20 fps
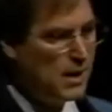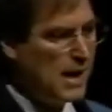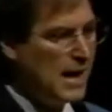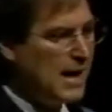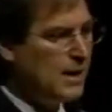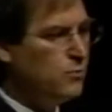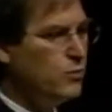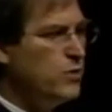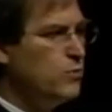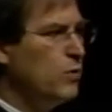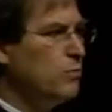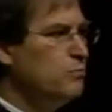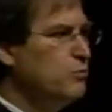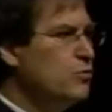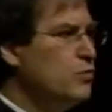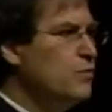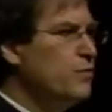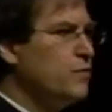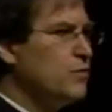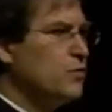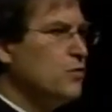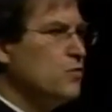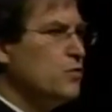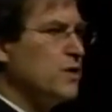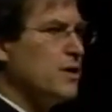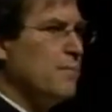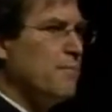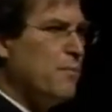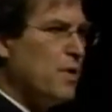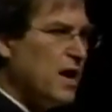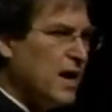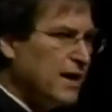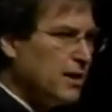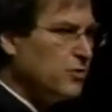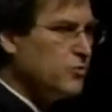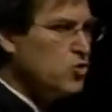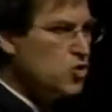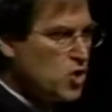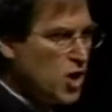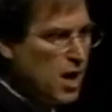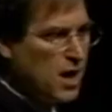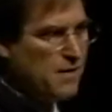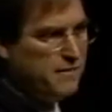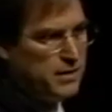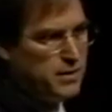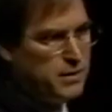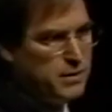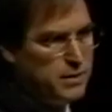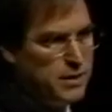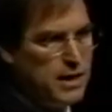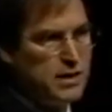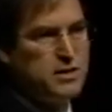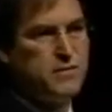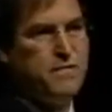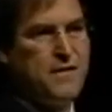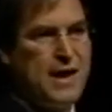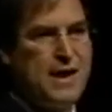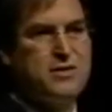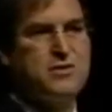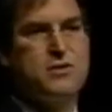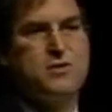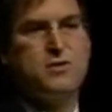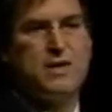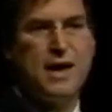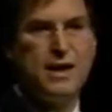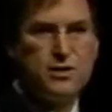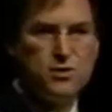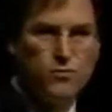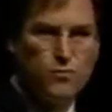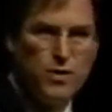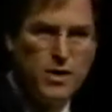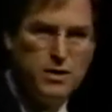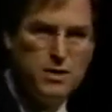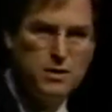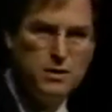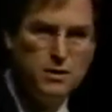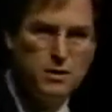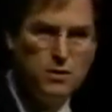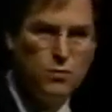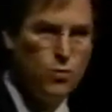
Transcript: and we will move to compiled Java as fast as that is ready,